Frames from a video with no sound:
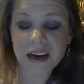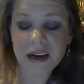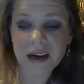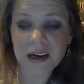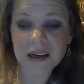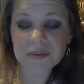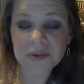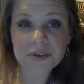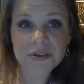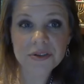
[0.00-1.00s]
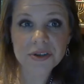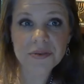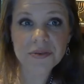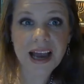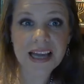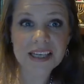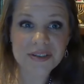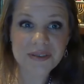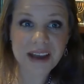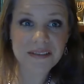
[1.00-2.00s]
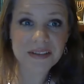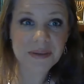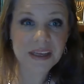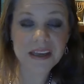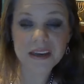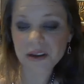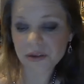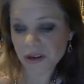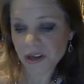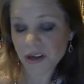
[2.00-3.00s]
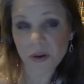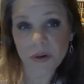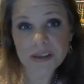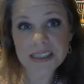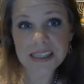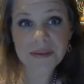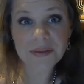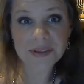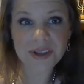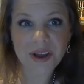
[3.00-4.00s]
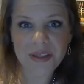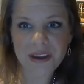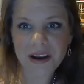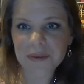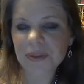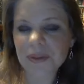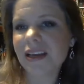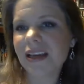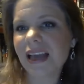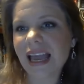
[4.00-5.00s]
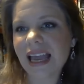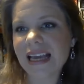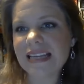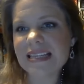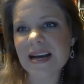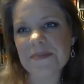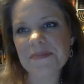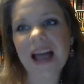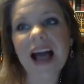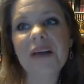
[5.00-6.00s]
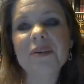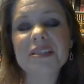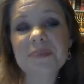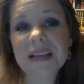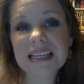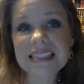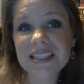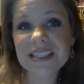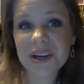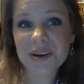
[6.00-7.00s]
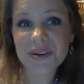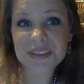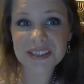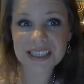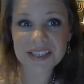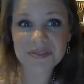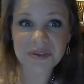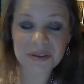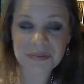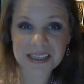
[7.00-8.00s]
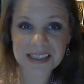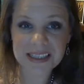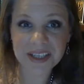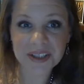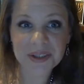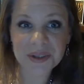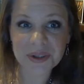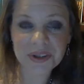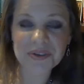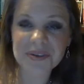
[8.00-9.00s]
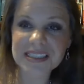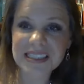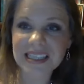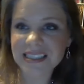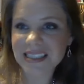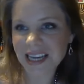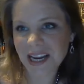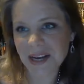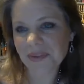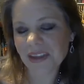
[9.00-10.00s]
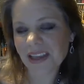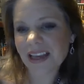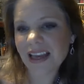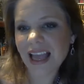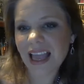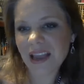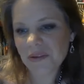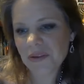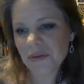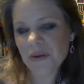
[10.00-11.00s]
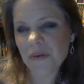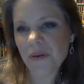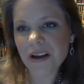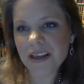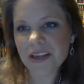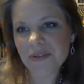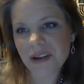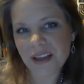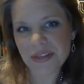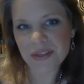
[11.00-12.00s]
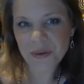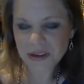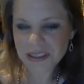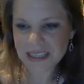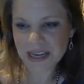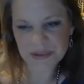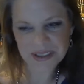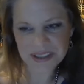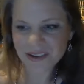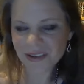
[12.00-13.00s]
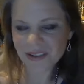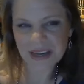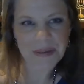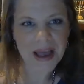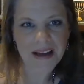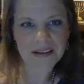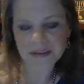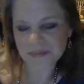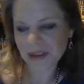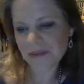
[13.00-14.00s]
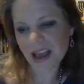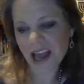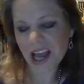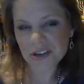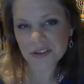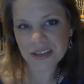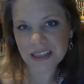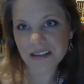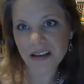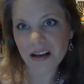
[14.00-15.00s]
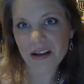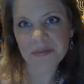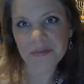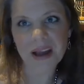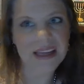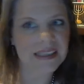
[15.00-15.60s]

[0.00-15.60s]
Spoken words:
YouTube, I do have the Megiddo horse stables on there. And I was blessed to go to Israel with my son Luke, who is 16. And when we were walking around the horse stables, they're only about maybe 100 feet long by